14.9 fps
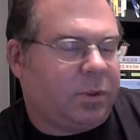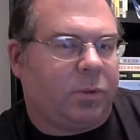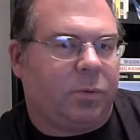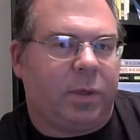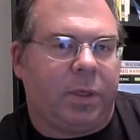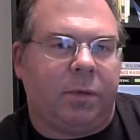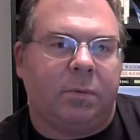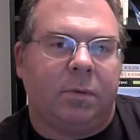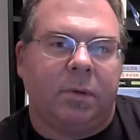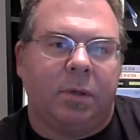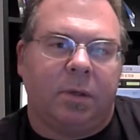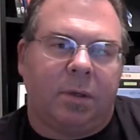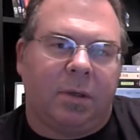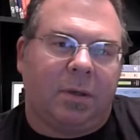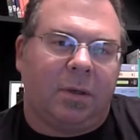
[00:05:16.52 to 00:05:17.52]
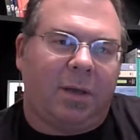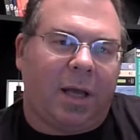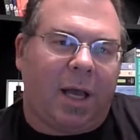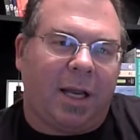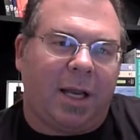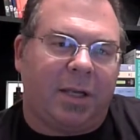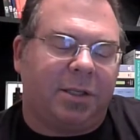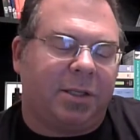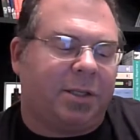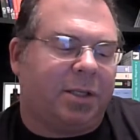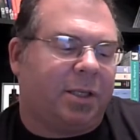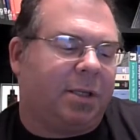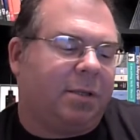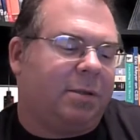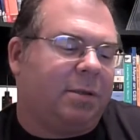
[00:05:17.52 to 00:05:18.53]
Sweet. I got to see
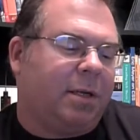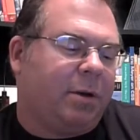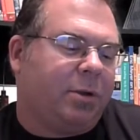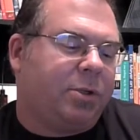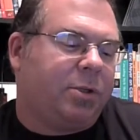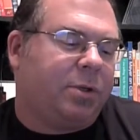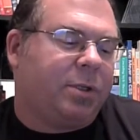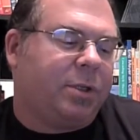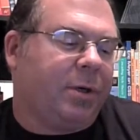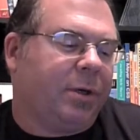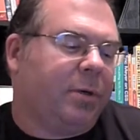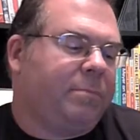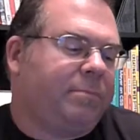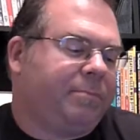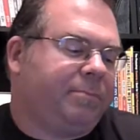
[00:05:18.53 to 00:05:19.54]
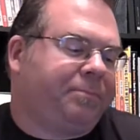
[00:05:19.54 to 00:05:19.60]
it. Now it's your turn.